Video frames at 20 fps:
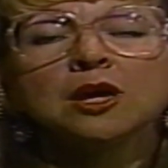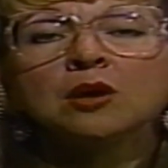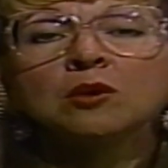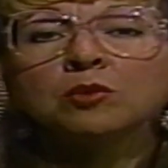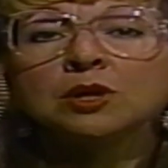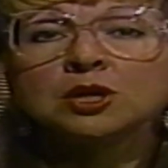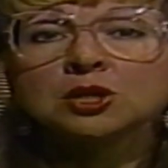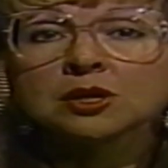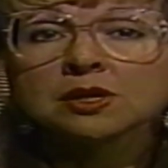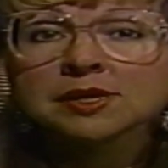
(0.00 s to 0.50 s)

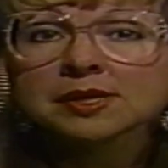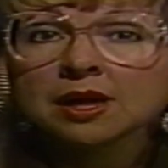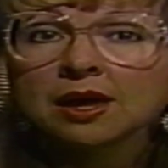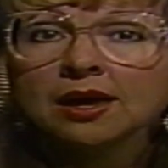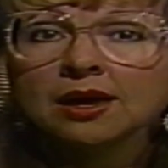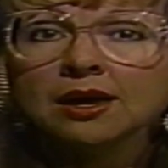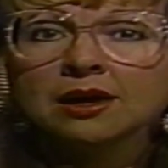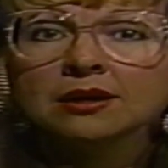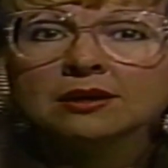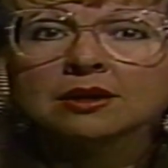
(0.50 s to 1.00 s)
We just
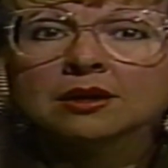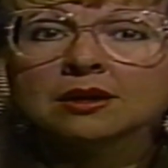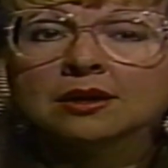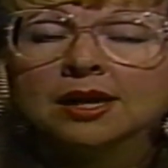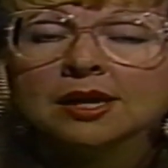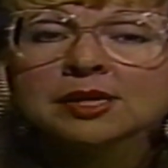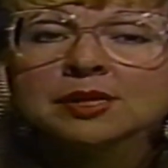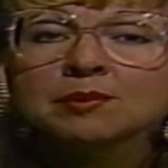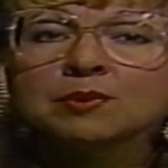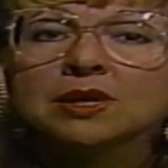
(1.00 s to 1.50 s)
had,
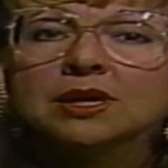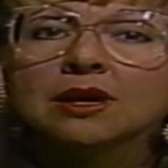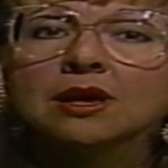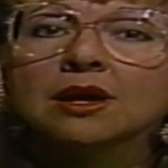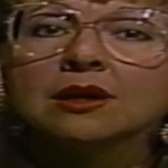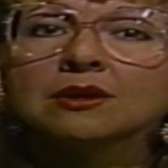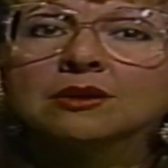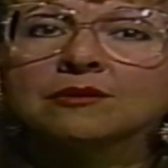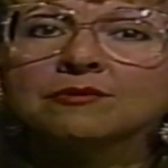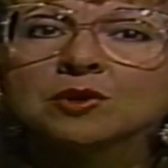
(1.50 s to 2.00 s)
last
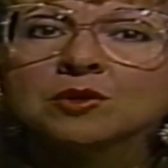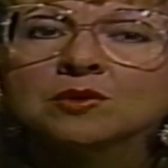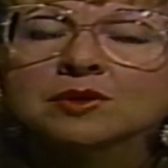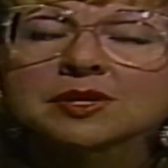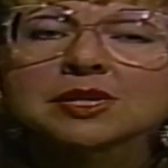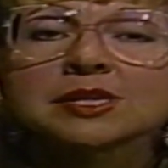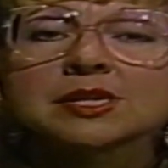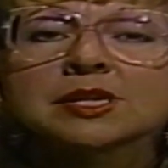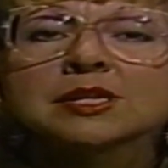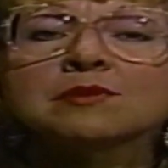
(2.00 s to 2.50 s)
weekend, a very
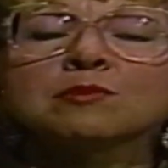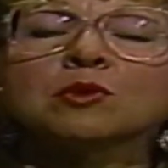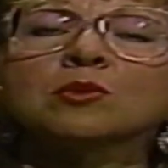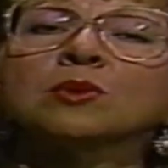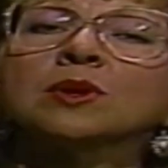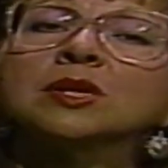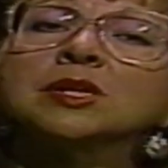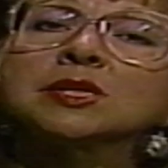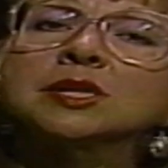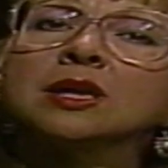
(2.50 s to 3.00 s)
successful
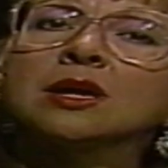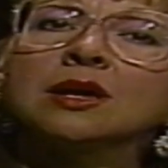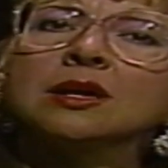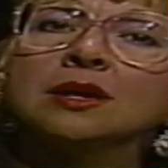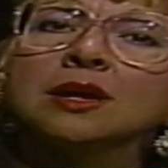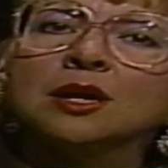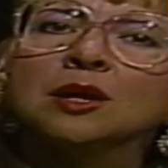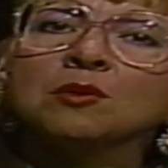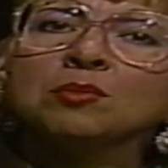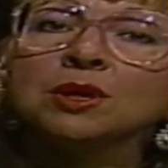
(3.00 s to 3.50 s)
race day at
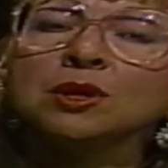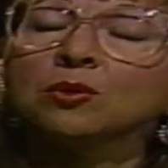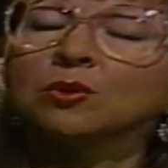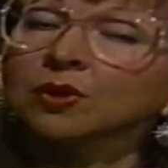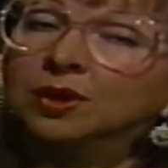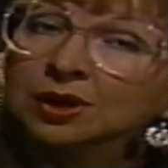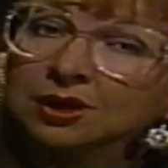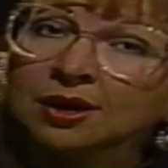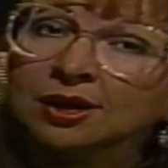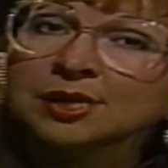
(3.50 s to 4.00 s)
AMP
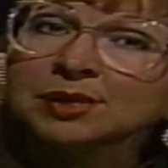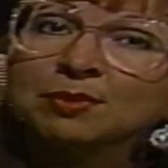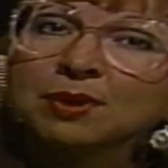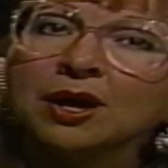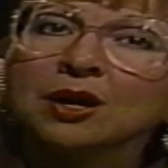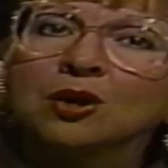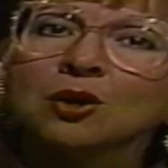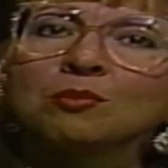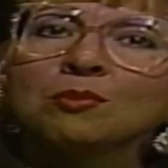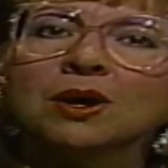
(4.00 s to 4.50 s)
organized
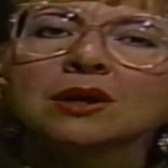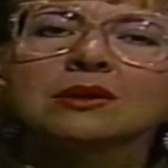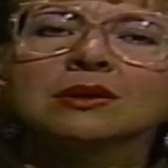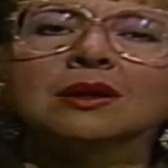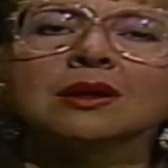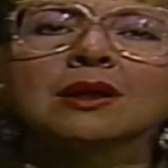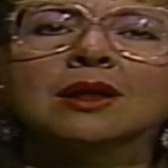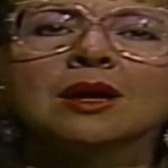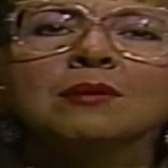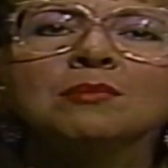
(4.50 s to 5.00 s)
by our
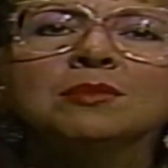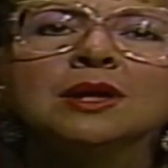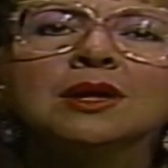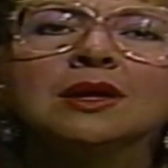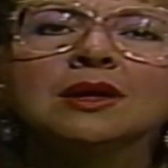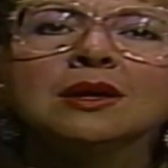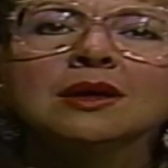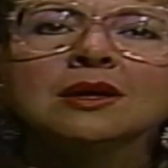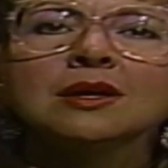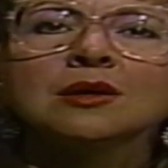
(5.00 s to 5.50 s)
Moncton Club.
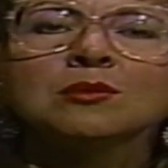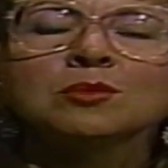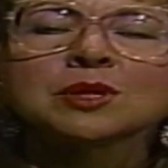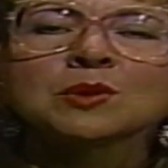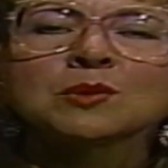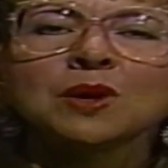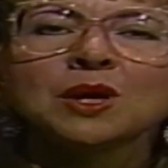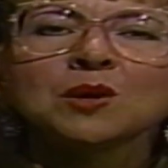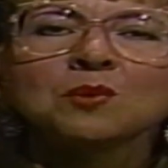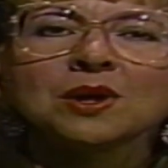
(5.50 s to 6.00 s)
It was
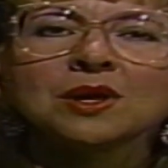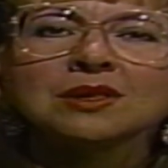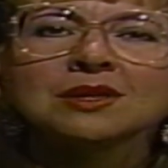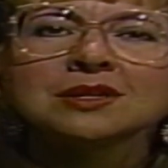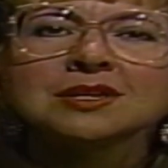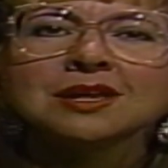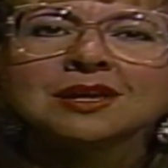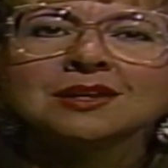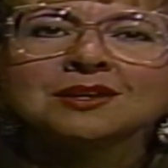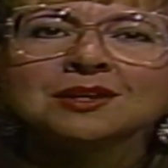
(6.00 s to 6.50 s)
quite well
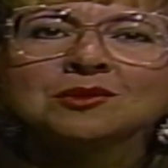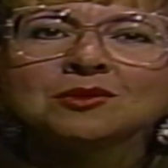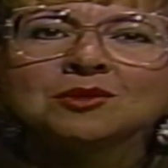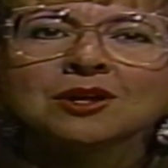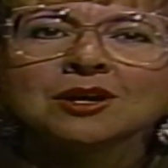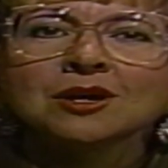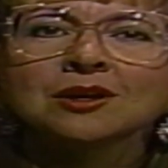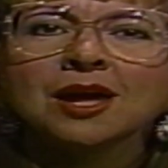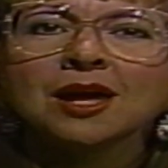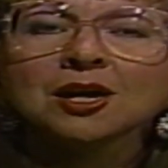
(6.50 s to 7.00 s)
attended.
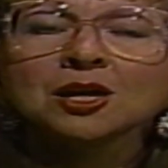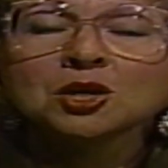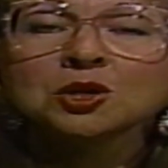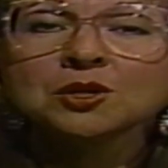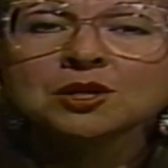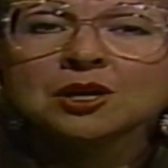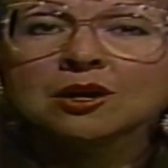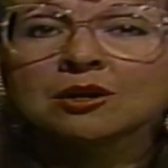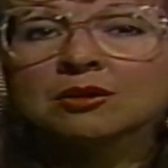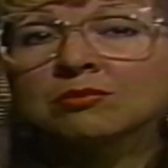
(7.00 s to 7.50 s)

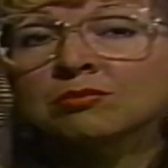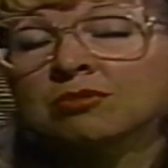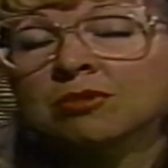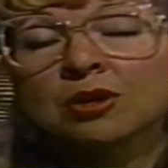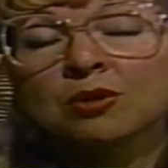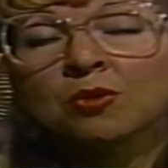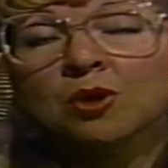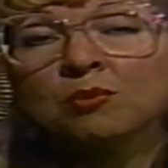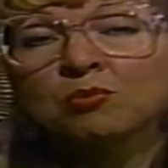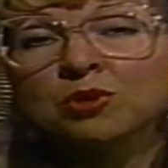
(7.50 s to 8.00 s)
Actually, our
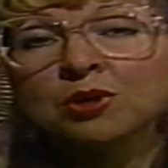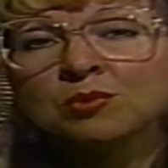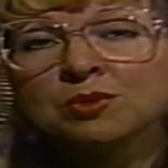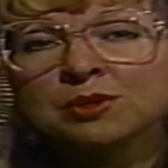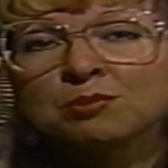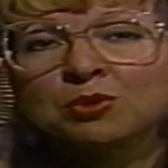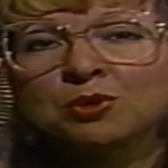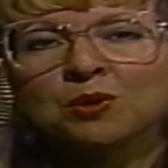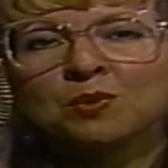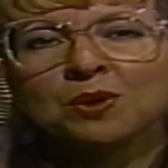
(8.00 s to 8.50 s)
Grand Prix was
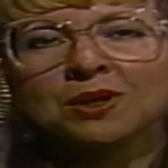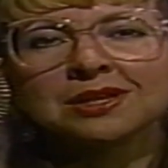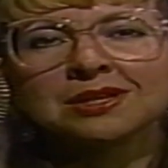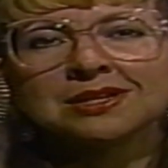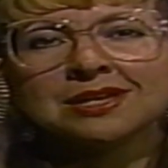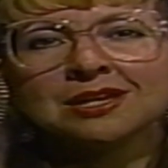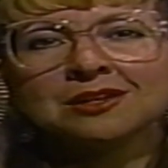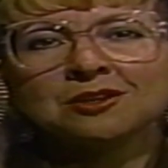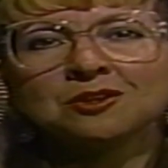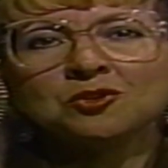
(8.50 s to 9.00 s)
pretty well
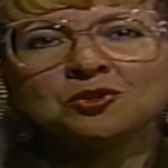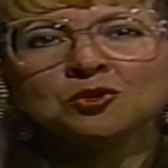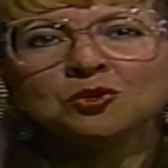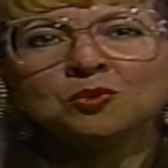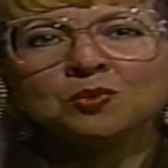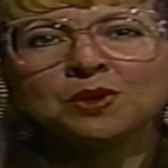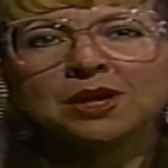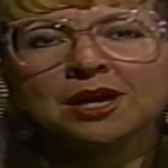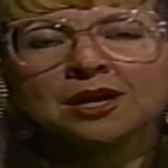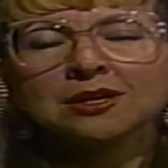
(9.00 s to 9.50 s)
attended, too.
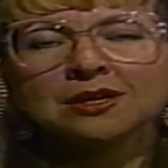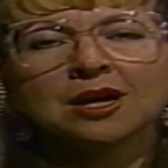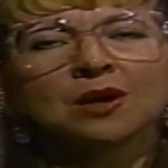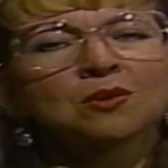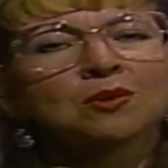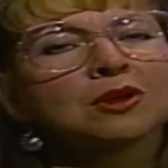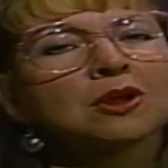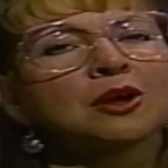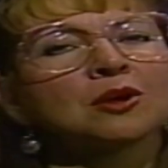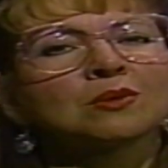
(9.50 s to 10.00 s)
We had an
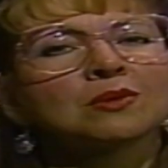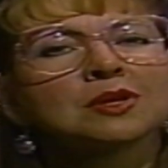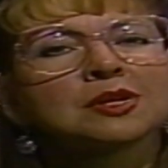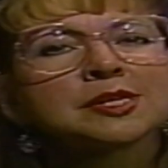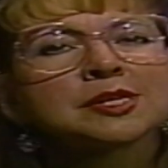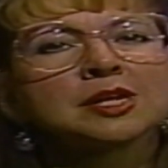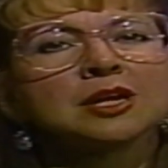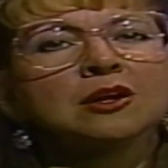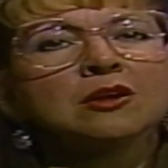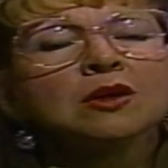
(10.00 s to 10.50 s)
hour-long race
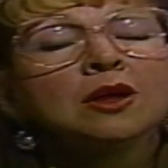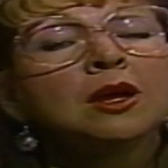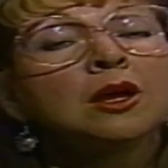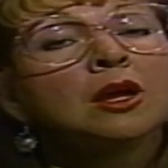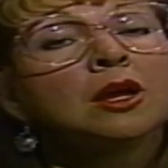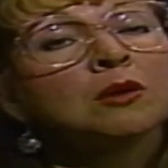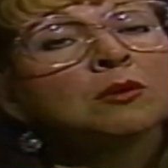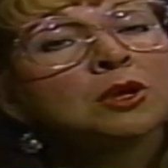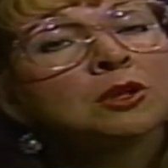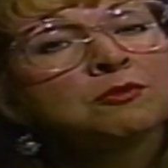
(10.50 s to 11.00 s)
there.
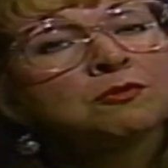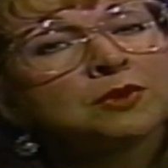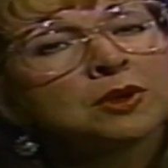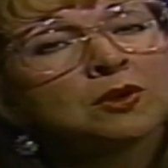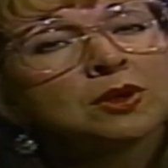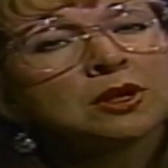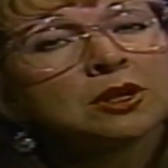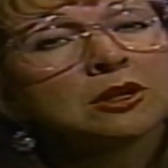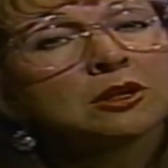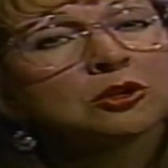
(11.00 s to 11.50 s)
We had
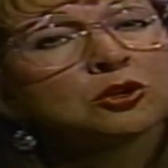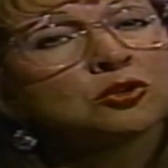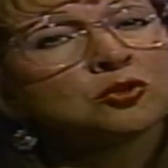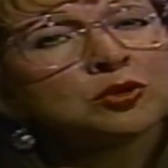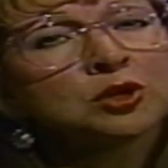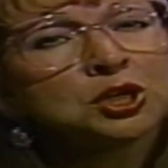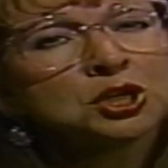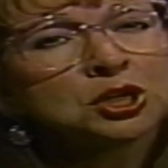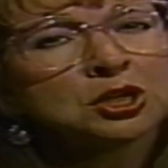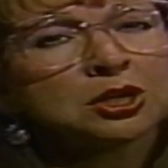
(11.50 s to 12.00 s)
very little
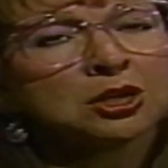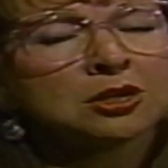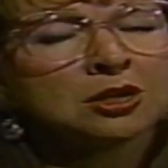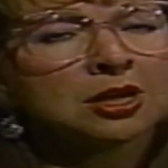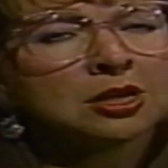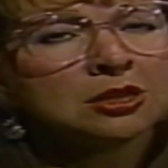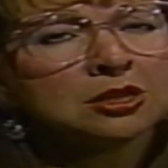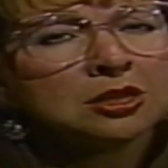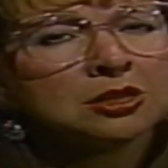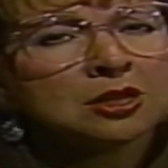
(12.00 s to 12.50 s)
attrition, and
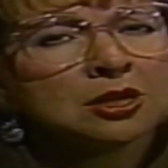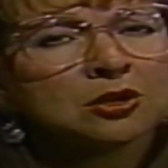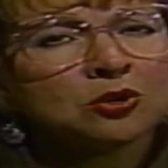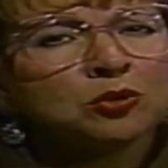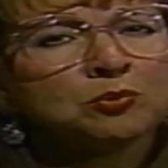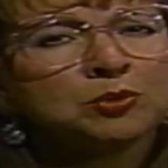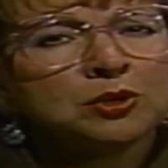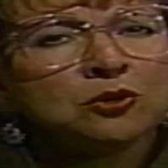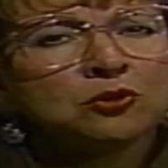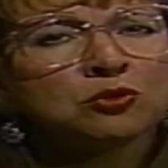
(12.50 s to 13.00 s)
I think that
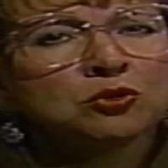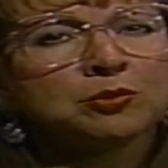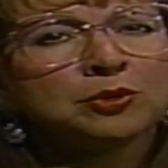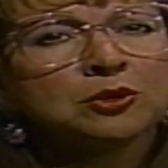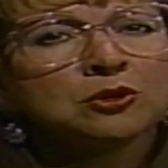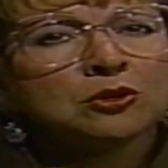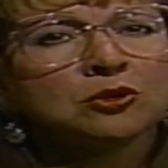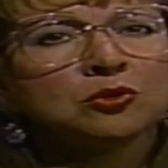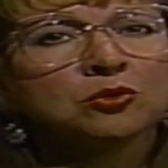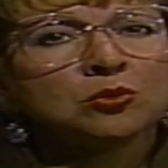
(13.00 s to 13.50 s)
could be
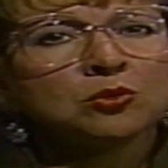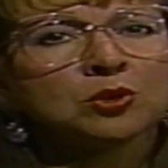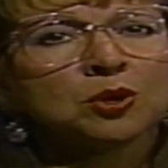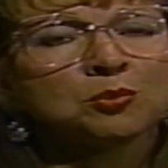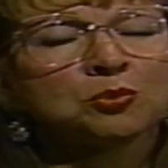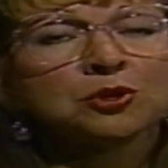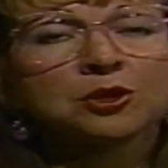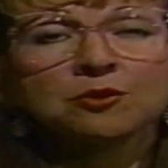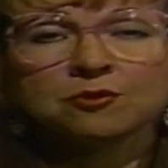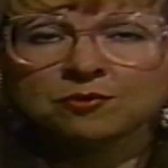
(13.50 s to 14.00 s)
attributed to a
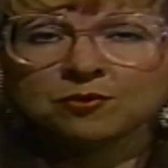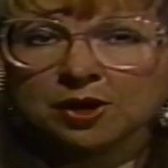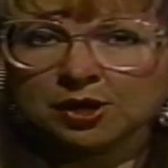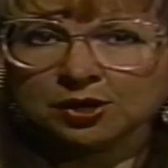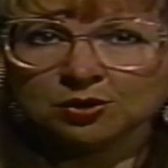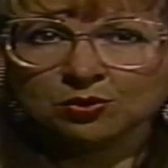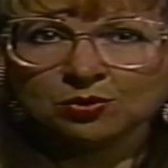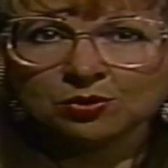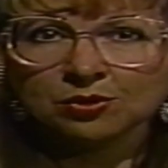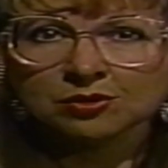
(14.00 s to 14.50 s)
pretty
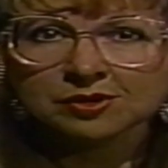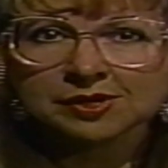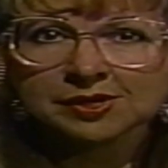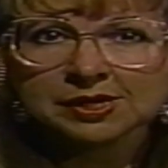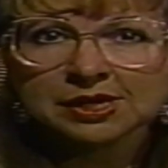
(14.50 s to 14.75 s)
fine course.